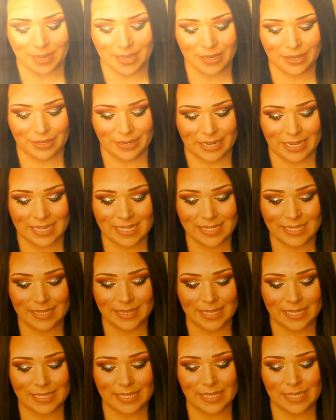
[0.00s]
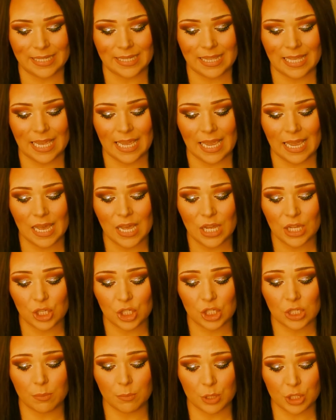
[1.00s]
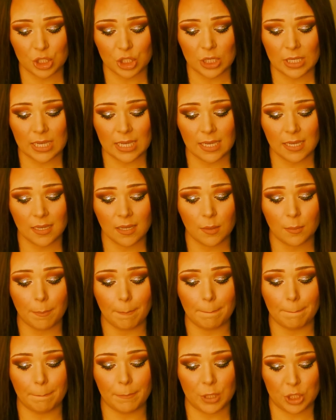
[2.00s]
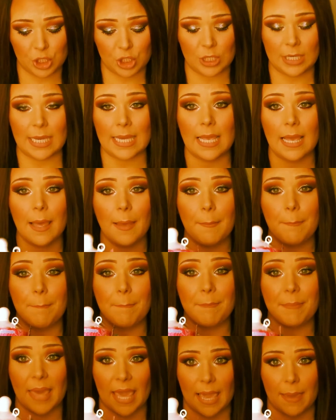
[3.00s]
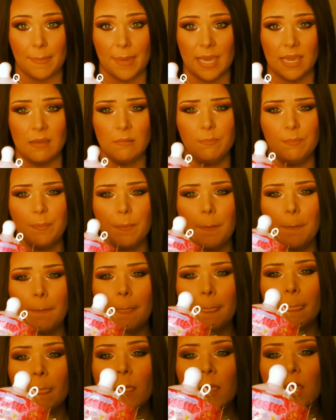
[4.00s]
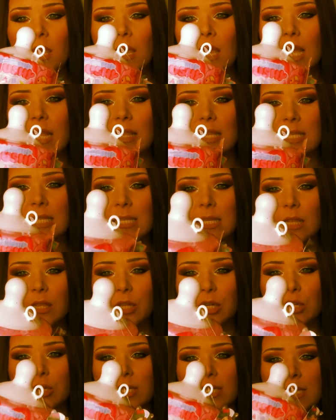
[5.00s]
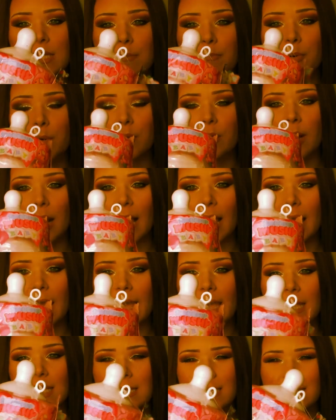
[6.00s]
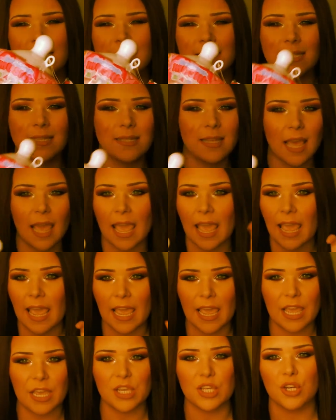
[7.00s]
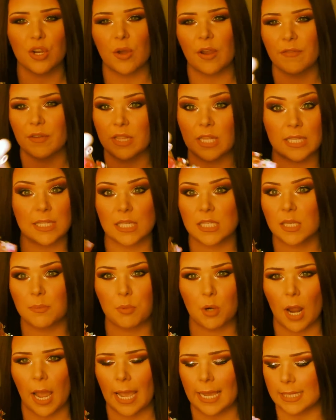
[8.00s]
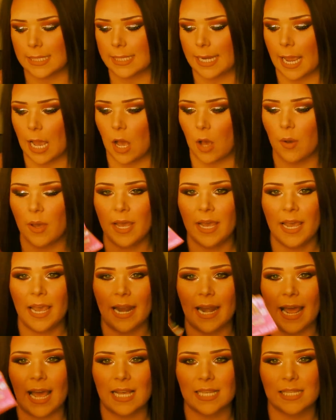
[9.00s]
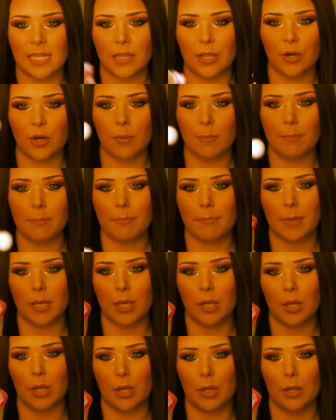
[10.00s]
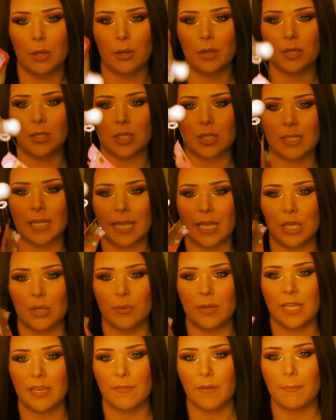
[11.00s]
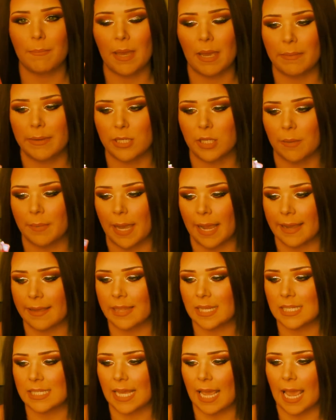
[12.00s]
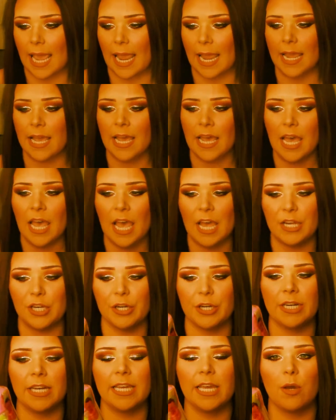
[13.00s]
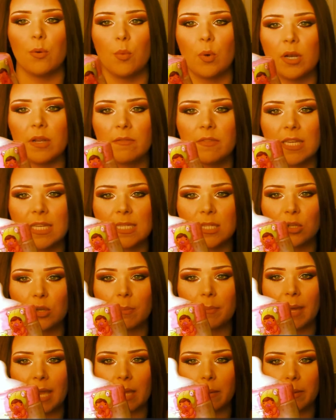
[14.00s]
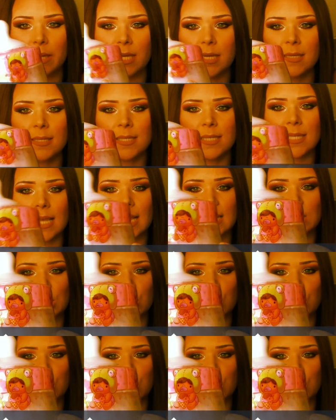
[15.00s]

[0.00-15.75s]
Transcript: my goodness, this is the Smushy Mushy Baby. And this is a little surprise egg. You know, everything's a surprise now. And it has the little milk, just like you would give a baby doll back in the day. And you're going to get one of these little babies as a